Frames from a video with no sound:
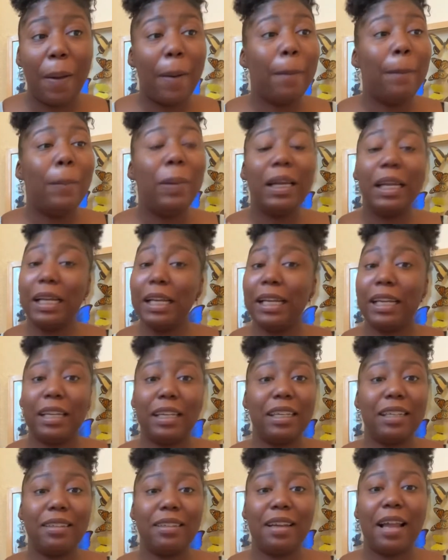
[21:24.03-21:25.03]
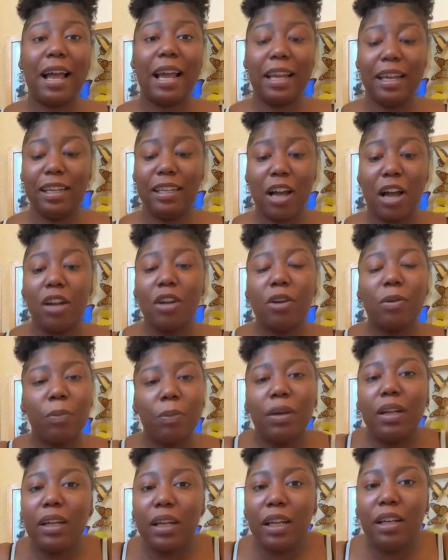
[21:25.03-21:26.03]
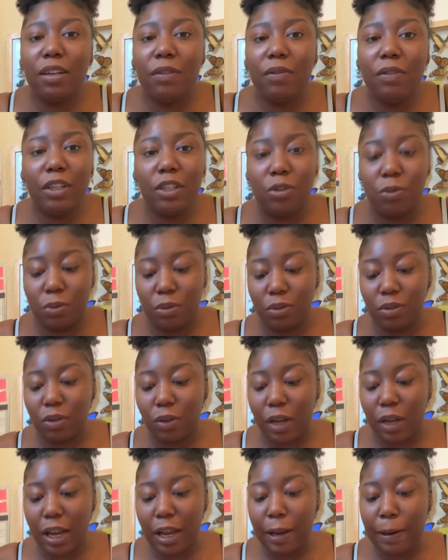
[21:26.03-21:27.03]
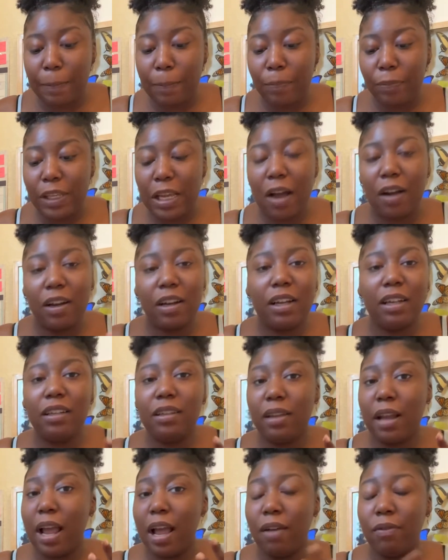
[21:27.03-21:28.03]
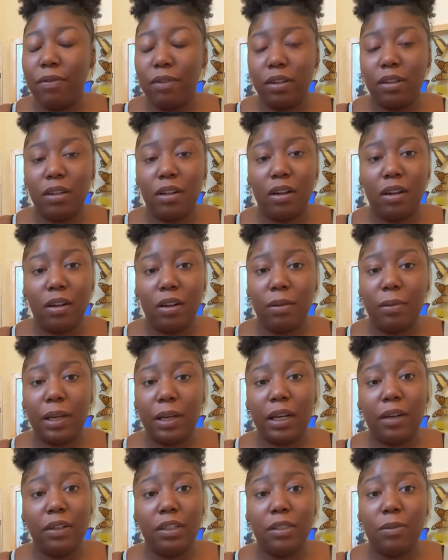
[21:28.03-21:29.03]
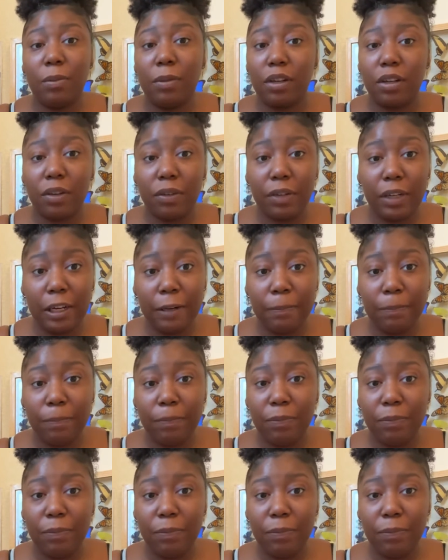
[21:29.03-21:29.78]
Blunt. Like, y'all are blunt individuals, okay? Y'all could have a Aries Mercury.